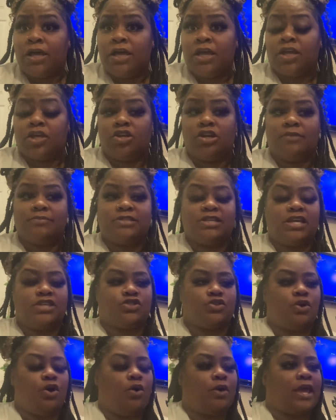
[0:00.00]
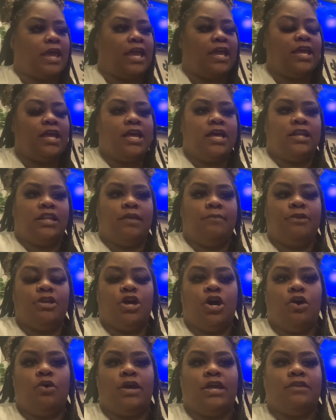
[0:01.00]
You know what I'm saying? So, okay, let me
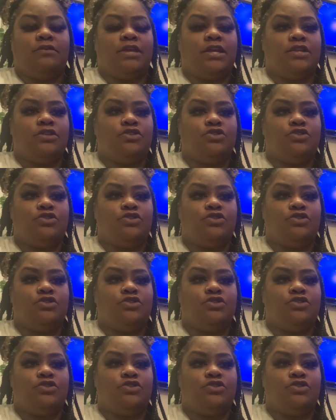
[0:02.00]
go and